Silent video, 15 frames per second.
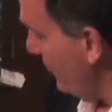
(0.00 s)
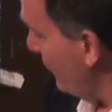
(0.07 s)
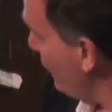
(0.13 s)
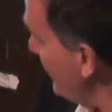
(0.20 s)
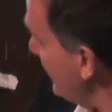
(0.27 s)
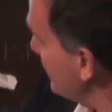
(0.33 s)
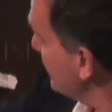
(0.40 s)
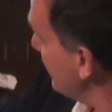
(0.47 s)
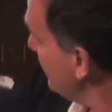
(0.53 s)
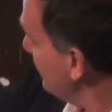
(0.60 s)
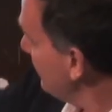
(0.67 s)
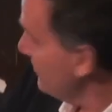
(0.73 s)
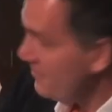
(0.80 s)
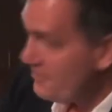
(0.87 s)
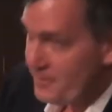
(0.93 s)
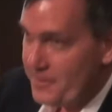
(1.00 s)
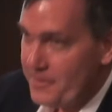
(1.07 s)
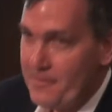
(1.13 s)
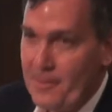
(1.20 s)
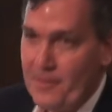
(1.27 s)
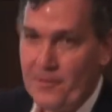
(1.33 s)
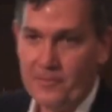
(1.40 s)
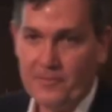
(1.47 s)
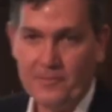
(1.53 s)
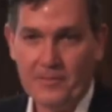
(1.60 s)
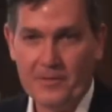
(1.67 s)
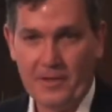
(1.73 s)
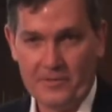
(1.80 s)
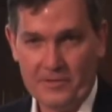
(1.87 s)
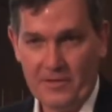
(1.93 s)
them a reason,
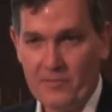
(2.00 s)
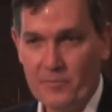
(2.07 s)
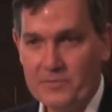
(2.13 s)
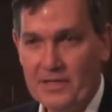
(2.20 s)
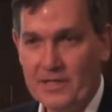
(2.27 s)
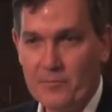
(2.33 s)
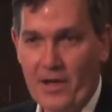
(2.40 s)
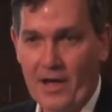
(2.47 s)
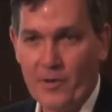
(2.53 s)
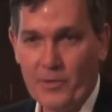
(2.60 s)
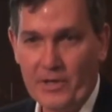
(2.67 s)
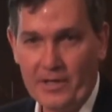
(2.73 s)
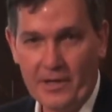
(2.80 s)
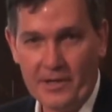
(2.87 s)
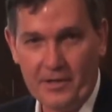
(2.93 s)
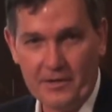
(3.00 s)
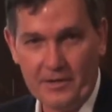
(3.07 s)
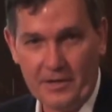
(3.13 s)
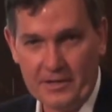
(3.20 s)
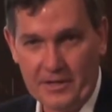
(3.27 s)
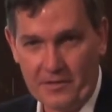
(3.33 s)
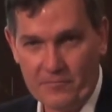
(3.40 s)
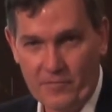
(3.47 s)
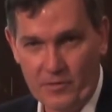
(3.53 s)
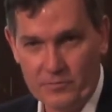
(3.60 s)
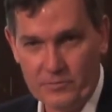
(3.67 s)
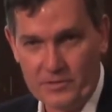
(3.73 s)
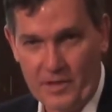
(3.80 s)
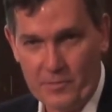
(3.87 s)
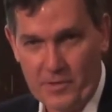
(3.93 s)
and give them, tell them how we uh, get
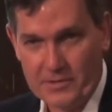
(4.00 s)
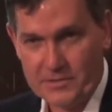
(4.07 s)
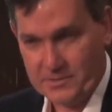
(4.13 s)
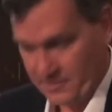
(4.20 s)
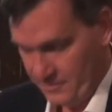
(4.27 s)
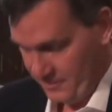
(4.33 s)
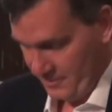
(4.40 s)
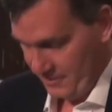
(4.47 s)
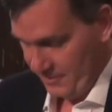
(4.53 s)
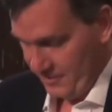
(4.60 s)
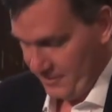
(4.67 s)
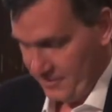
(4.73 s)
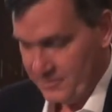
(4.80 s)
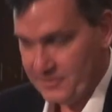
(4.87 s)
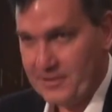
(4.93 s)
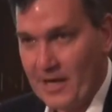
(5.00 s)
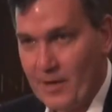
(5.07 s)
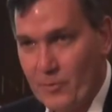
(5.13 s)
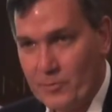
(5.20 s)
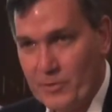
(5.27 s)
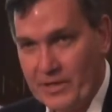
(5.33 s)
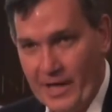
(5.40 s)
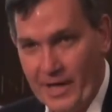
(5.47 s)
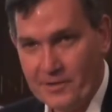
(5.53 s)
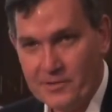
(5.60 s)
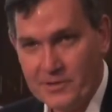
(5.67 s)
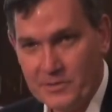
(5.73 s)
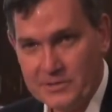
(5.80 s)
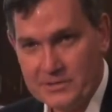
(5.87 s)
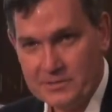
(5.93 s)
involved with MS. So now what we
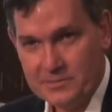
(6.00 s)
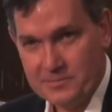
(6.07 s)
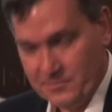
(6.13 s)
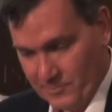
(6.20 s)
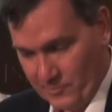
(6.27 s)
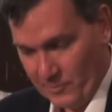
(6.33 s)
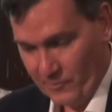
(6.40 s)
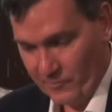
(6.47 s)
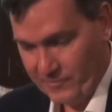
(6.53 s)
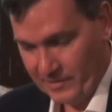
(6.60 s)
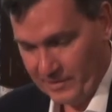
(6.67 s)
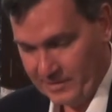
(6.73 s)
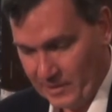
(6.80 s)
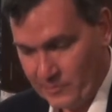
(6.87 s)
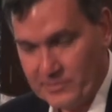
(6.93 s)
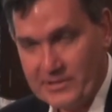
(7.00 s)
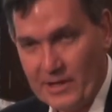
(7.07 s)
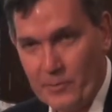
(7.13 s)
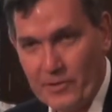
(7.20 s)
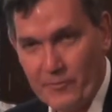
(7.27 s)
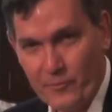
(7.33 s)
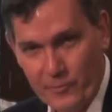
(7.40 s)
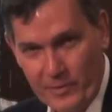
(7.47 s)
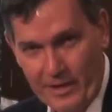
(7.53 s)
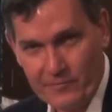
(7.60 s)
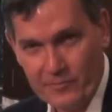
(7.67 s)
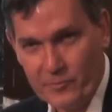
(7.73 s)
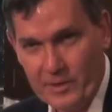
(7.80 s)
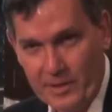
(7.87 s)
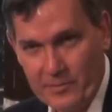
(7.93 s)
can do is we were fully in We say we, we
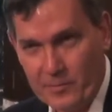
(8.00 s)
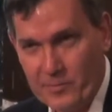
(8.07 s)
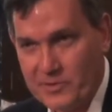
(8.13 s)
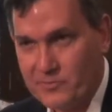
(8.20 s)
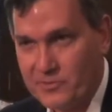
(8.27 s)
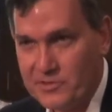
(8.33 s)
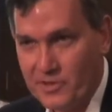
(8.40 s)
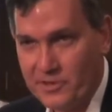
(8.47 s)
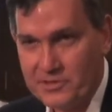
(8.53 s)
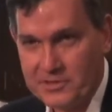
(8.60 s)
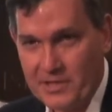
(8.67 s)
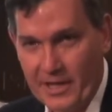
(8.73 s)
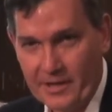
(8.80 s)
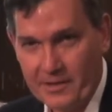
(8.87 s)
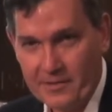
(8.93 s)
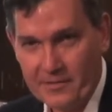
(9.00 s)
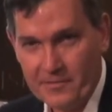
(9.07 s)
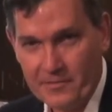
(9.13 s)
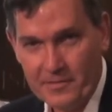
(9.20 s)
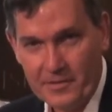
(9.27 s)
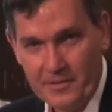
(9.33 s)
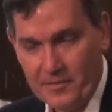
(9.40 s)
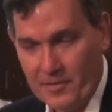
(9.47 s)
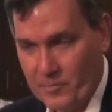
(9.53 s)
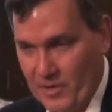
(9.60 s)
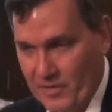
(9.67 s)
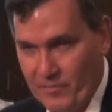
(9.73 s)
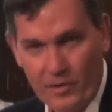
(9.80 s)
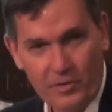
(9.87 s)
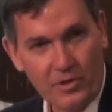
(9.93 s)
have a, an MS research day, and
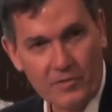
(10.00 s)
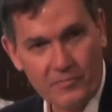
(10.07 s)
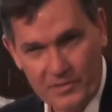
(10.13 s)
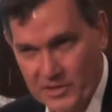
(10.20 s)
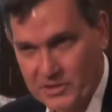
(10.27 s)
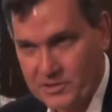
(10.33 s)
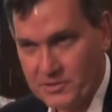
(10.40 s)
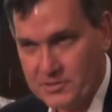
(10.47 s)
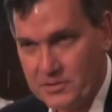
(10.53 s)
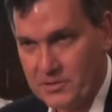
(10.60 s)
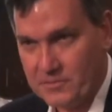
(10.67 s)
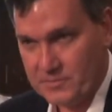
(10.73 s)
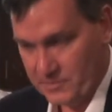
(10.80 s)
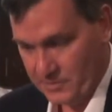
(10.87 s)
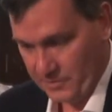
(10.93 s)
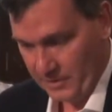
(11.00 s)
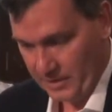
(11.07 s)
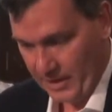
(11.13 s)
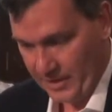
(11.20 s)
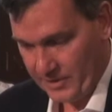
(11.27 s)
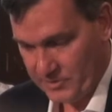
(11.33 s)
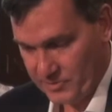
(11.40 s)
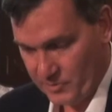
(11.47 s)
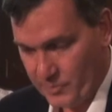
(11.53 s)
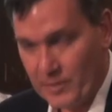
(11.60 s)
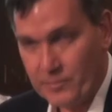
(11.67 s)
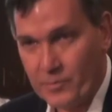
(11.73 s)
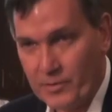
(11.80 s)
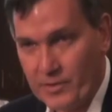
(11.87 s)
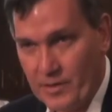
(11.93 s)
we have a whole lot of initiatives to engage
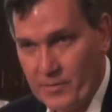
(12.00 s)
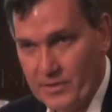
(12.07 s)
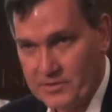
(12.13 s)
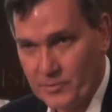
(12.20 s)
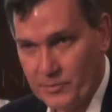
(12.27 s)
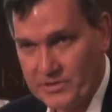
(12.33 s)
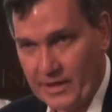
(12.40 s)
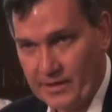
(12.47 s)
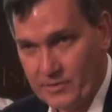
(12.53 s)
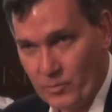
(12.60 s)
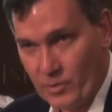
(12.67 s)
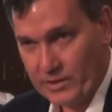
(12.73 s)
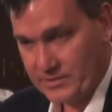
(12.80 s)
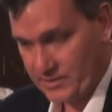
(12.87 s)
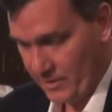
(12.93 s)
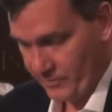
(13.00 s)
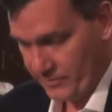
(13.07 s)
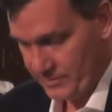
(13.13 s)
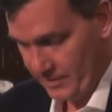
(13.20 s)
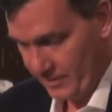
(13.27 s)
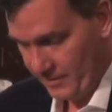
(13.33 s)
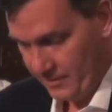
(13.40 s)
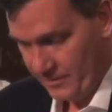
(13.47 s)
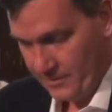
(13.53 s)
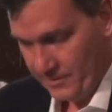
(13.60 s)
people with MS, so we take it quite seriously.